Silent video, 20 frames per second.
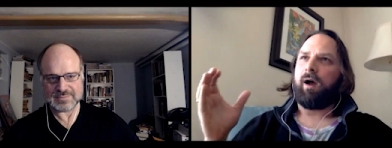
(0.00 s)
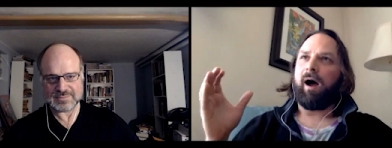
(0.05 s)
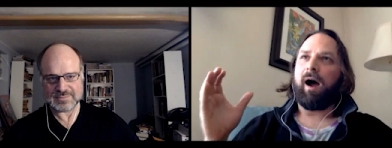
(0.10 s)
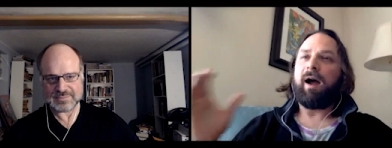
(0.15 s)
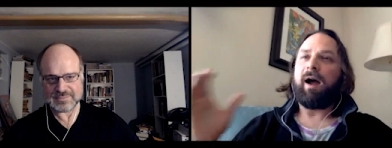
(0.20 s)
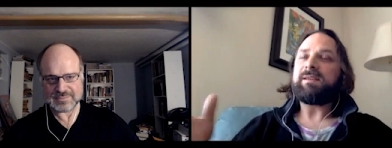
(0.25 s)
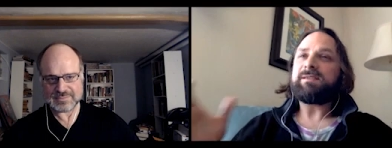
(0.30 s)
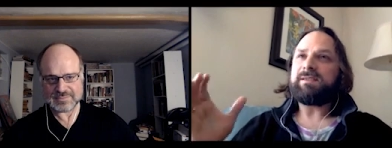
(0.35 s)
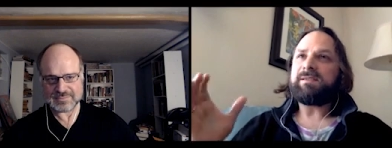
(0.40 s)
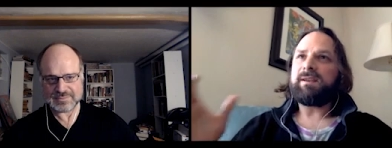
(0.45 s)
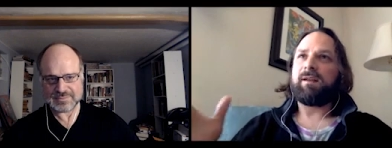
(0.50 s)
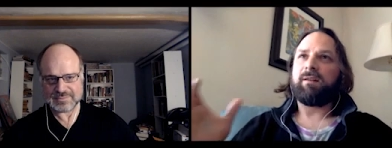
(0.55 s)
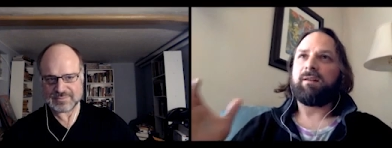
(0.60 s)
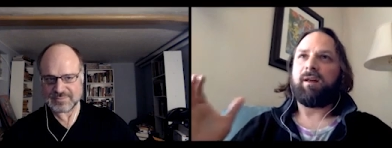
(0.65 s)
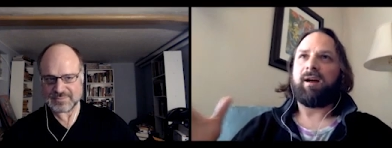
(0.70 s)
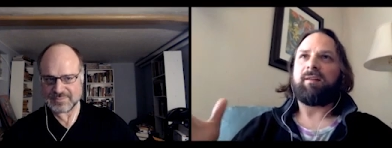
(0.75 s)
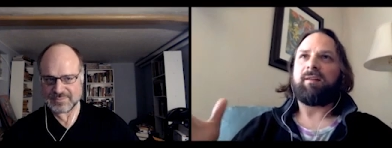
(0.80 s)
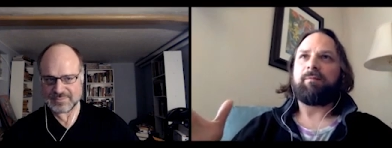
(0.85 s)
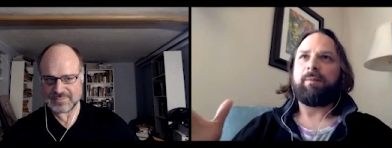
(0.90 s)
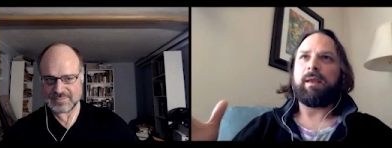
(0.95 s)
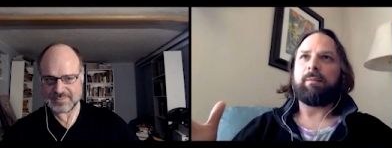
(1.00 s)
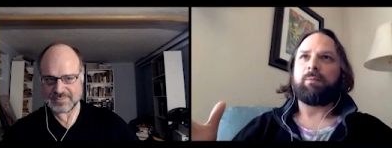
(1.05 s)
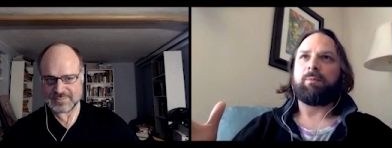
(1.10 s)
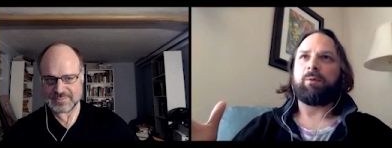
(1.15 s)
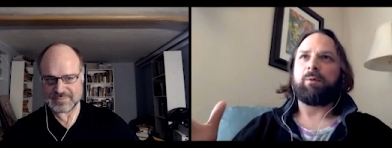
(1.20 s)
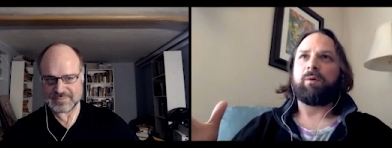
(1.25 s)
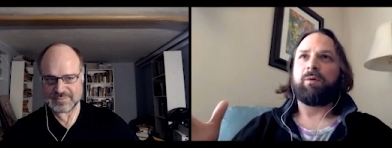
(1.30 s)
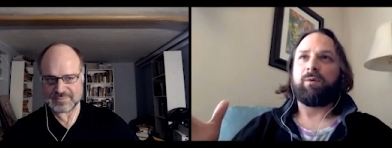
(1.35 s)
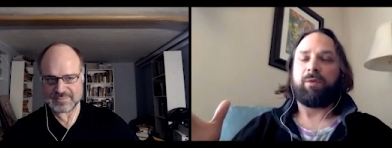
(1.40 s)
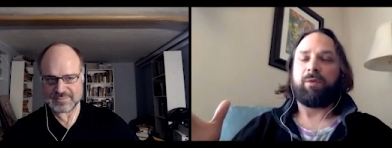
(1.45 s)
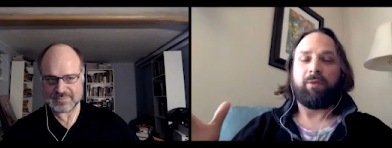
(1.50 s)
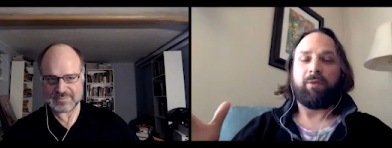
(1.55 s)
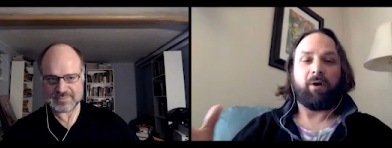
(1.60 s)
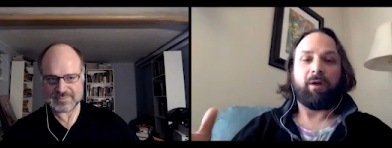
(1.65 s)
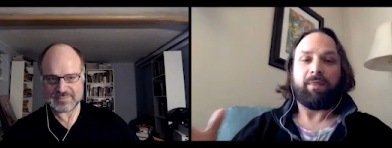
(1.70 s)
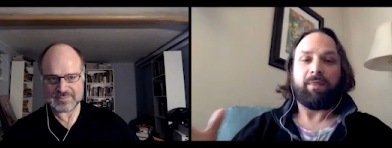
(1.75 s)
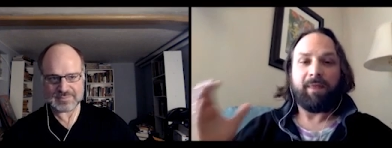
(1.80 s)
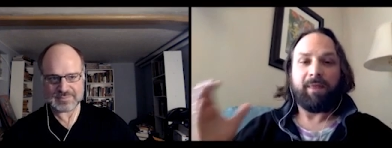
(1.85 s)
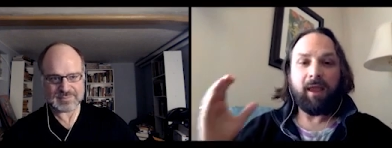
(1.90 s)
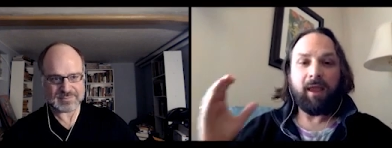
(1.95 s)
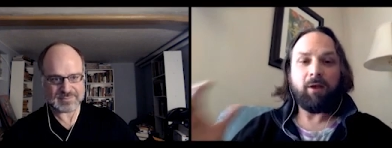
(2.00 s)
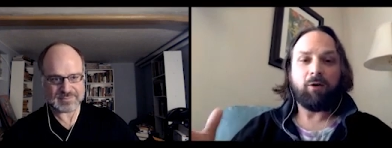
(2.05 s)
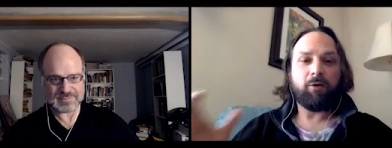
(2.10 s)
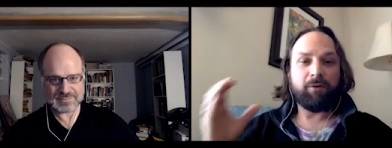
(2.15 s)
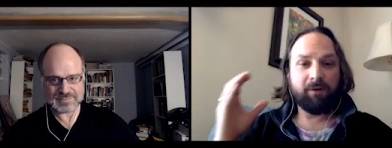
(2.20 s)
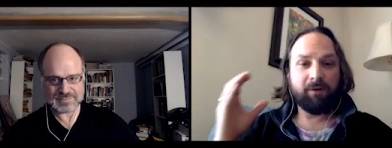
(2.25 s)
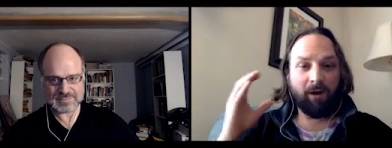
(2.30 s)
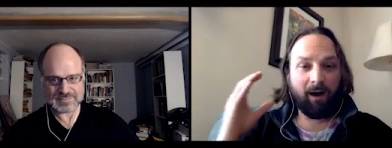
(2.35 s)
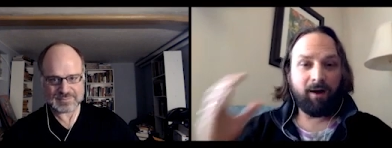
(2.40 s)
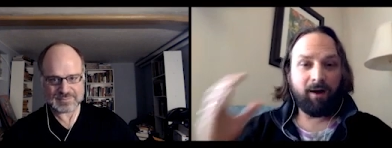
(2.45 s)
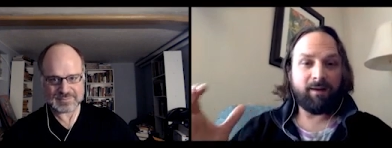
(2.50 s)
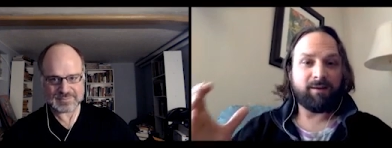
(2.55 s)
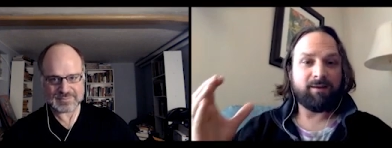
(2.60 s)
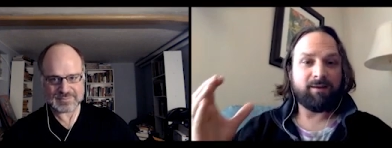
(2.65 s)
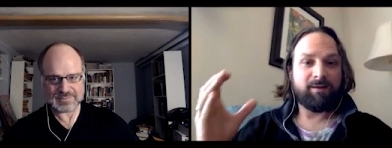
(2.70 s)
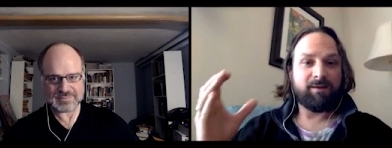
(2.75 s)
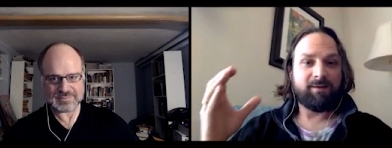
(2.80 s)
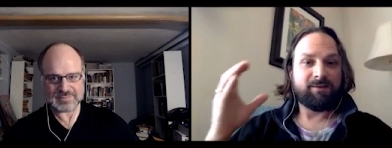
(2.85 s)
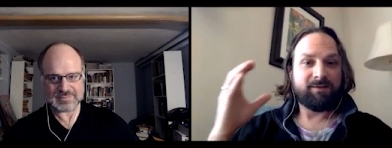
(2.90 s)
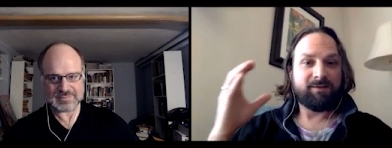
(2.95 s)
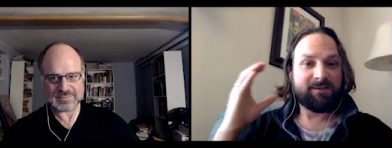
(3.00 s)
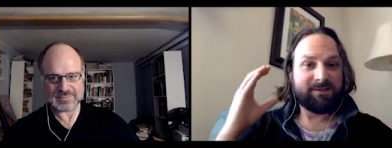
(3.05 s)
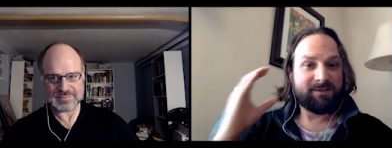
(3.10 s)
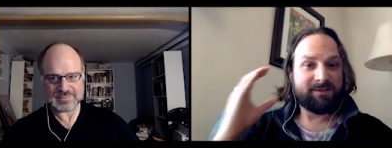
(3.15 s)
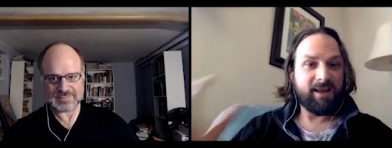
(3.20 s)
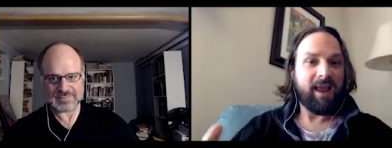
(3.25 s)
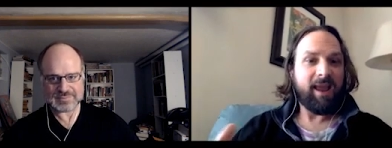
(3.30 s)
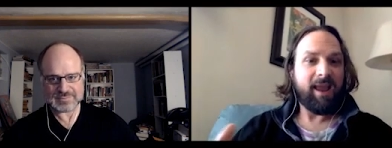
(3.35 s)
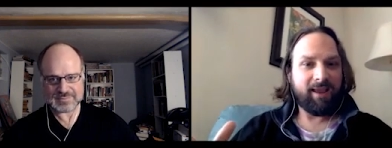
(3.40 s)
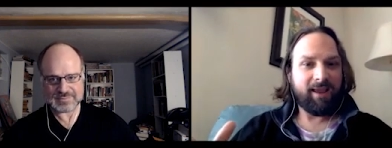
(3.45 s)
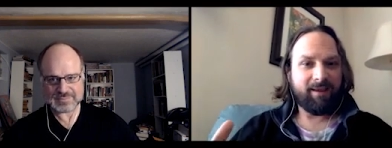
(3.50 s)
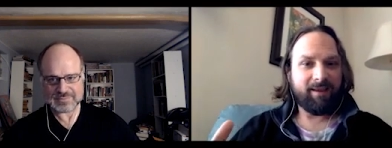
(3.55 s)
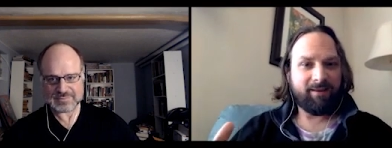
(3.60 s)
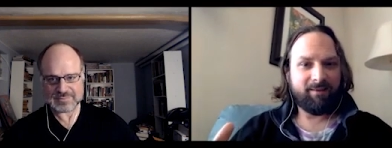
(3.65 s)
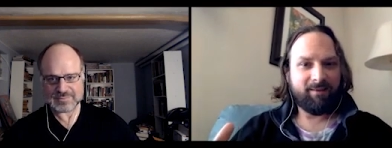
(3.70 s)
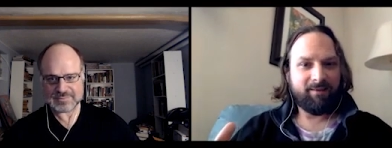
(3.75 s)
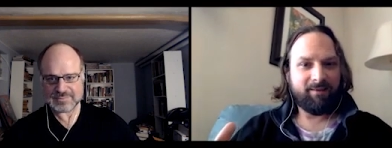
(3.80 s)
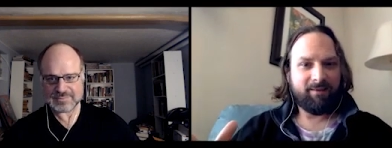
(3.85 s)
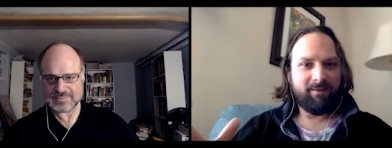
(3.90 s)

Speaker 1: I see a lot of people who thought they could not say